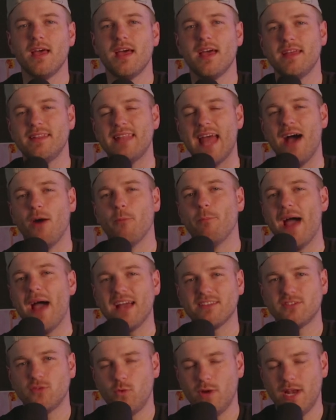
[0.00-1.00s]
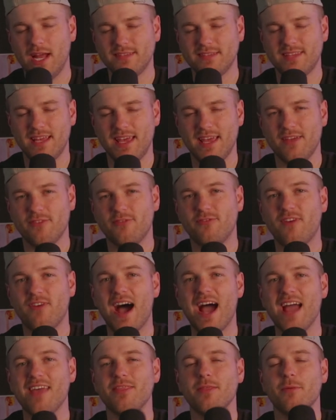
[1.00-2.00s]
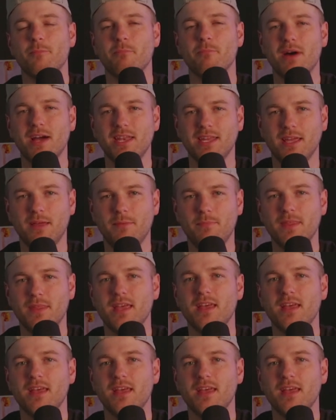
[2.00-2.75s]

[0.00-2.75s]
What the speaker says: And now back to what I say, find the money.